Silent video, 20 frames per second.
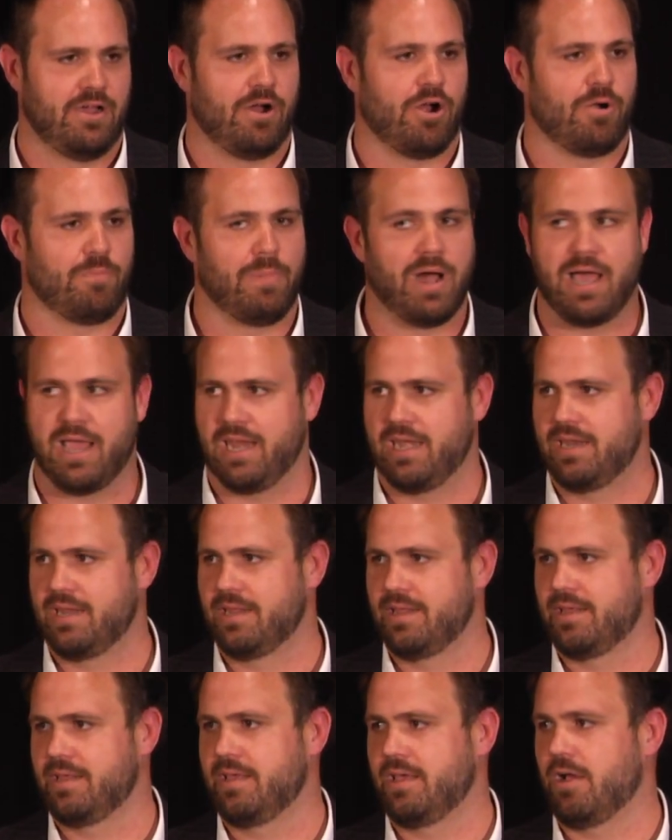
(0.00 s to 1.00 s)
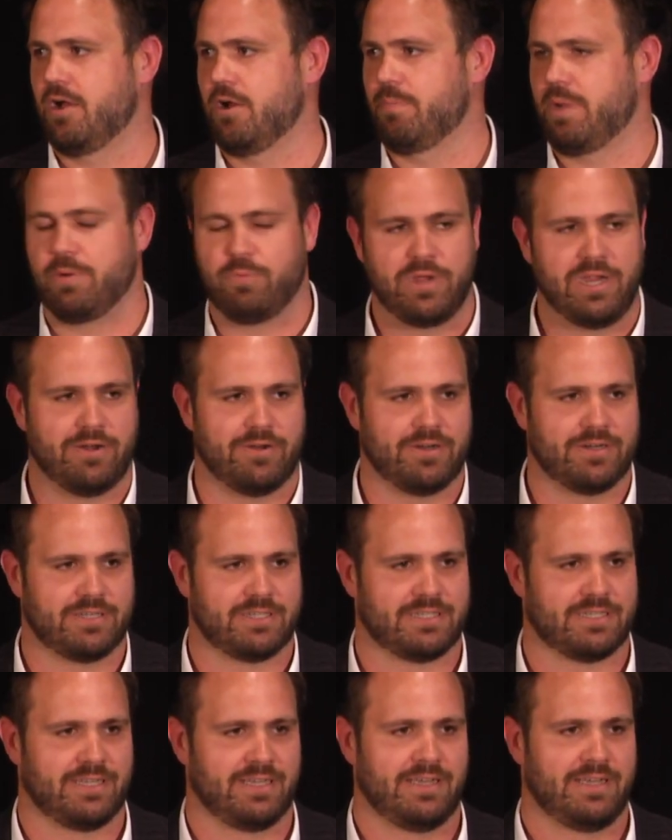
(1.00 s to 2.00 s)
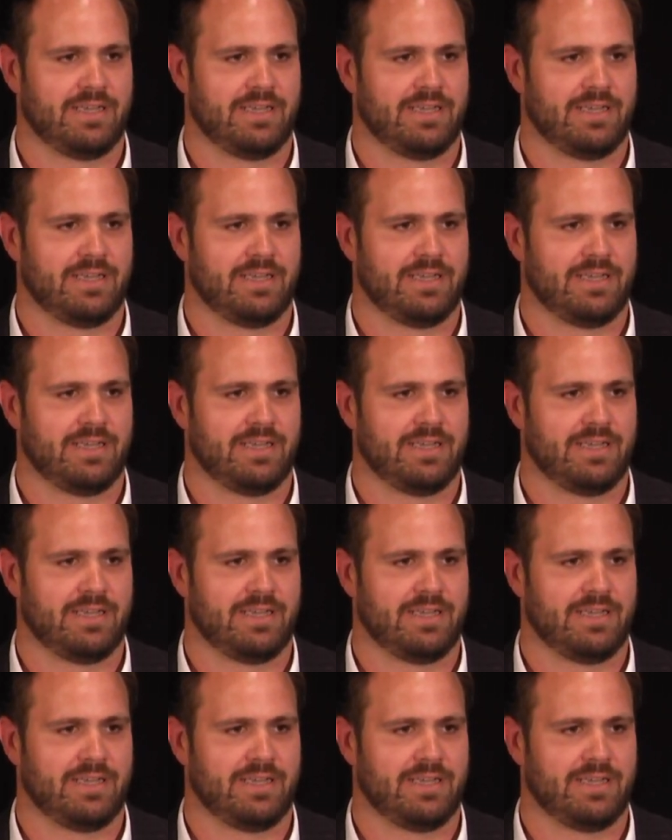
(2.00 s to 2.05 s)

are mine, are my readers.